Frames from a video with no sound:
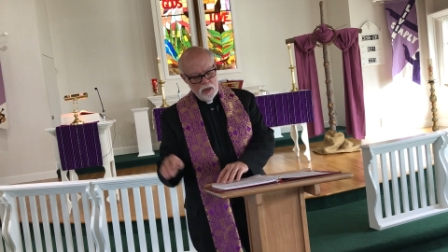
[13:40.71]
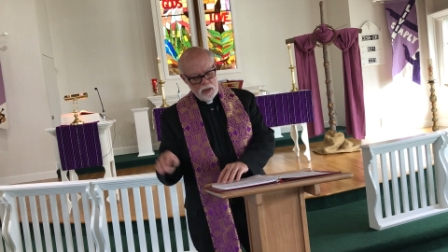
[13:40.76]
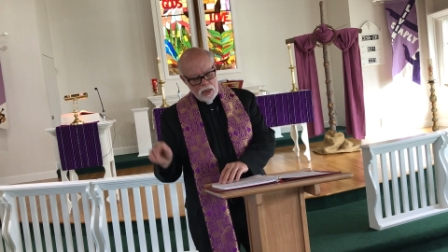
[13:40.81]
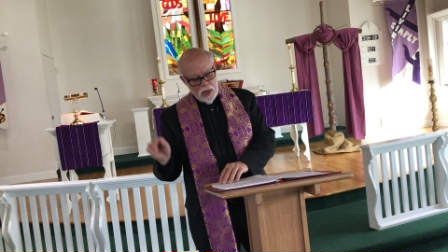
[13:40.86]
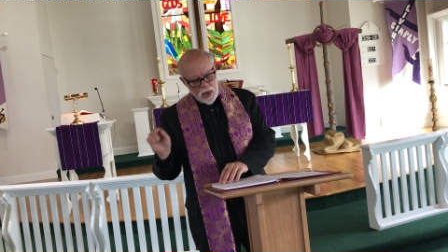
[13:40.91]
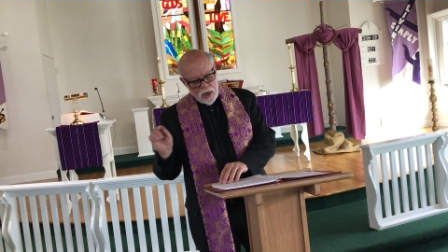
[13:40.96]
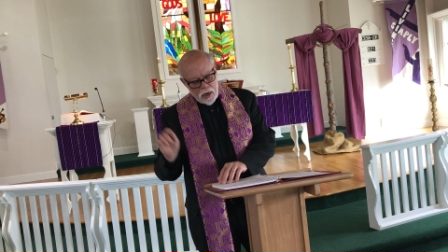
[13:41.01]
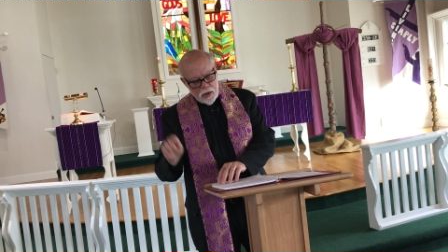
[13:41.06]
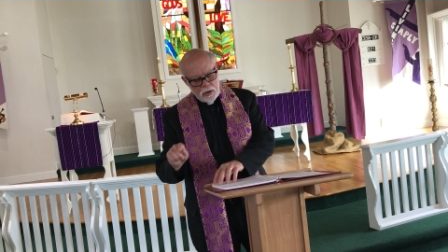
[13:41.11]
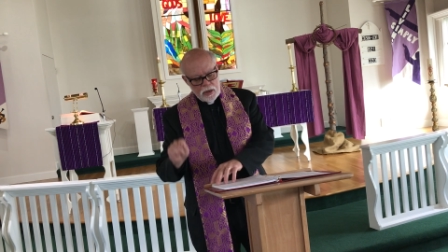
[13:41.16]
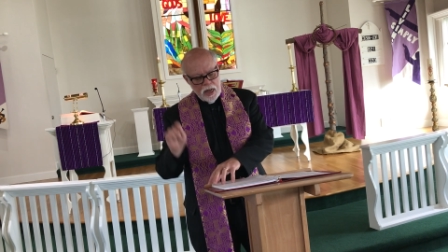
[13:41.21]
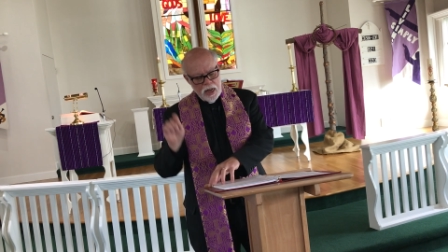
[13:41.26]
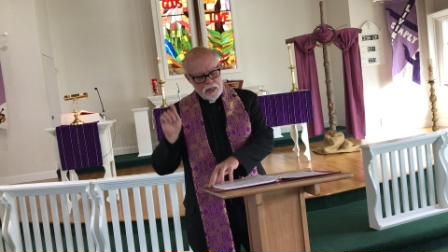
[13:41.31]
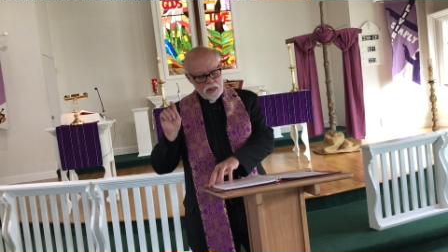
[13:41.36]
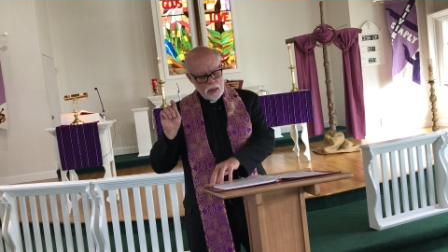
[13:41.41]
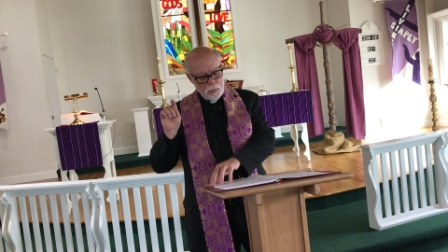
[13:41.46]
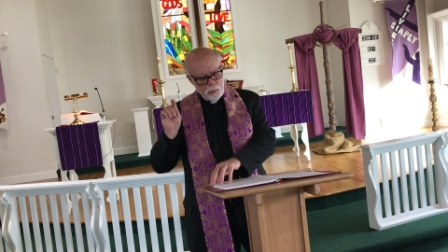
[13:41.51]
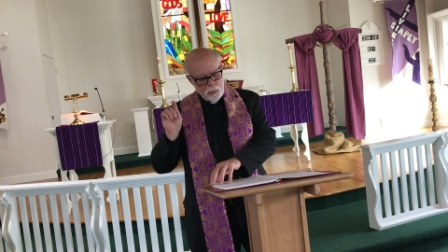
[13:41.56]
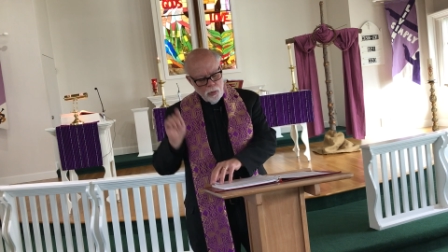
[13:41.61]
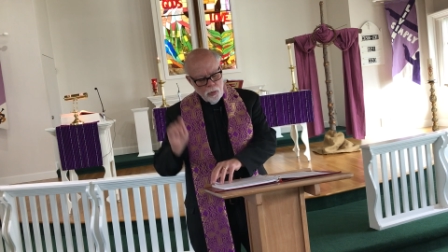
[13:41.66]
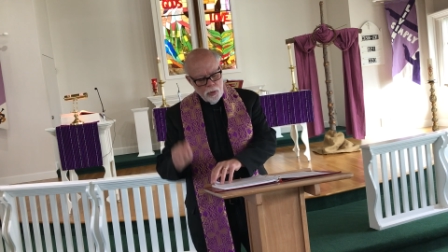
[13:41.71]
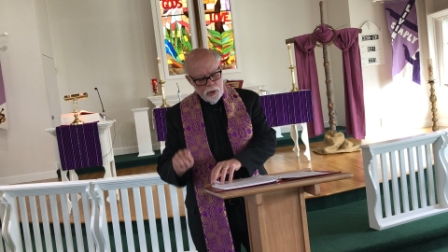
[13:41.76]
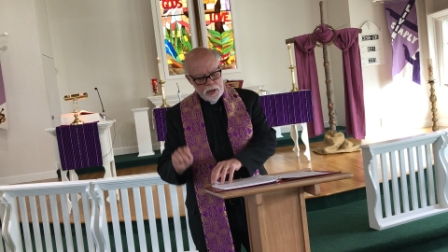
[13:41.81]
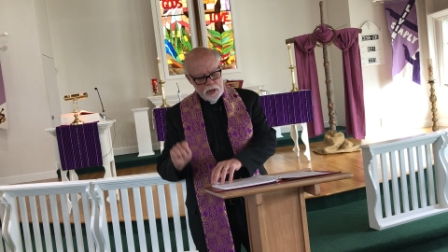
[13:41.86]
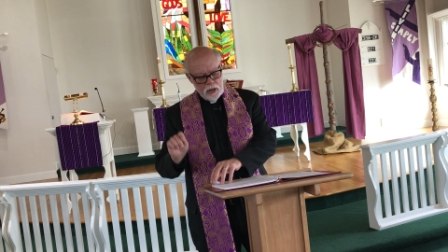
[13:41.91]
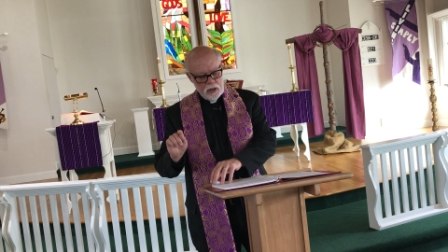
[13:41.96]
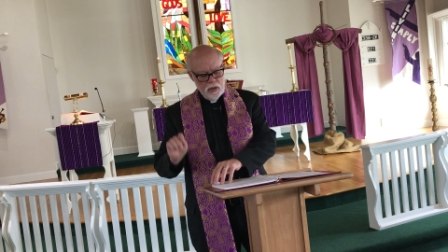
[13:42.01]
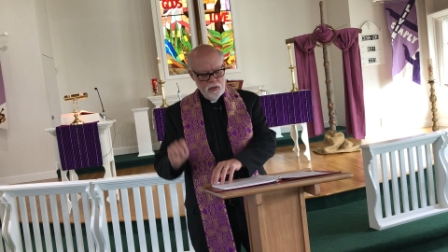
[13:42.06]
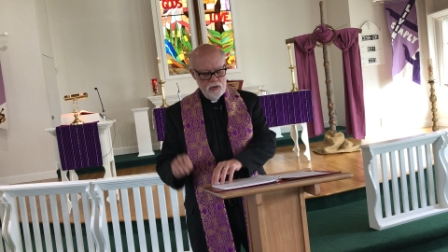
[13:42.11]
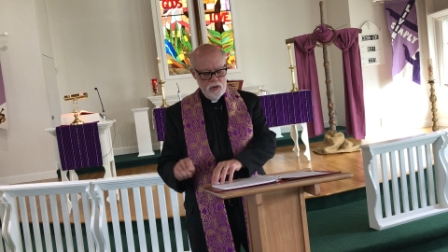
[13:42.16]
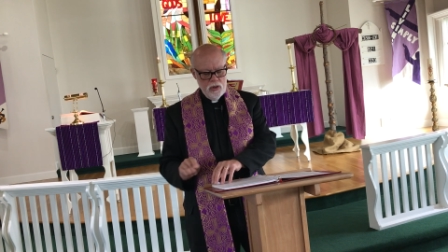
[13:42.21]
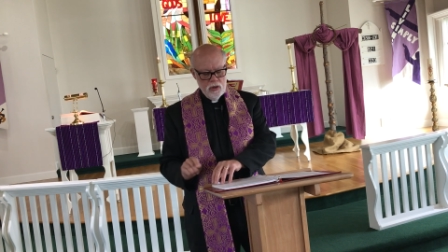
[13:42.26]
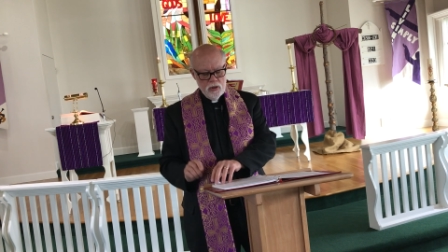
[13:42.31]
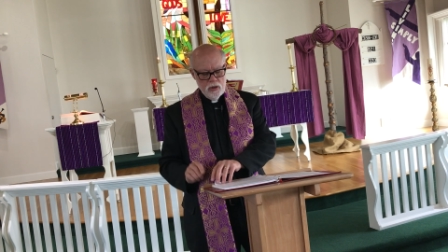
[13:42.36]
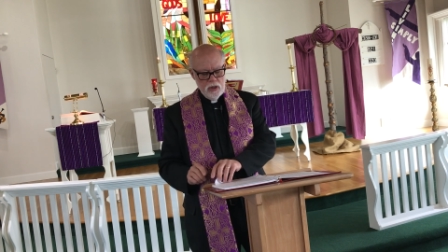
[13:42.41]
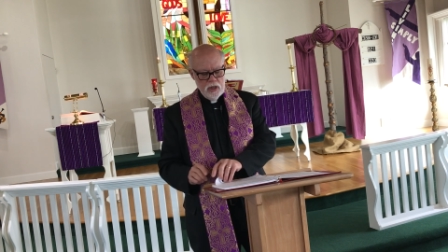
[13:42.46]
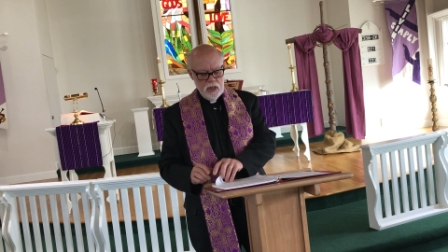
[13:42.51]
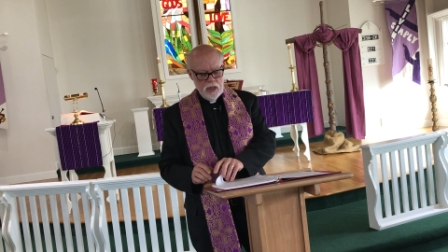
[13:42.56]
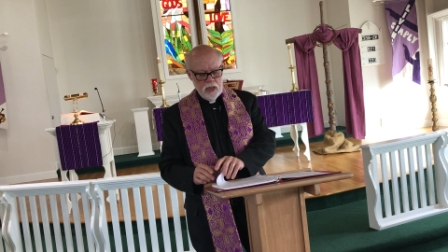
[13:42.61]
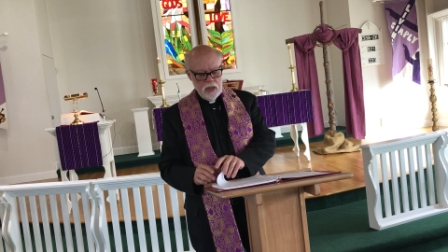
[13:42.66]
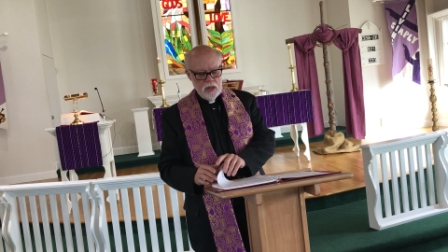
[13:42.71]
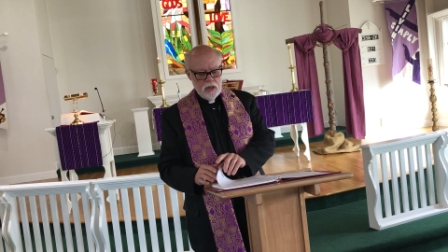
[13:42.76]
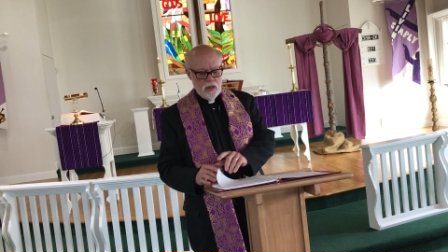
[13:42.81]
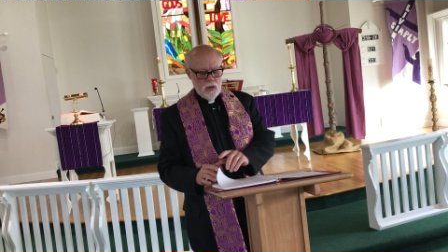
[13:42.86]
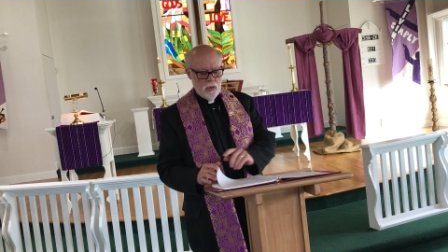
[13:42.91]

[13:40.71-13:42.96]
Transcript: down at the point of your need,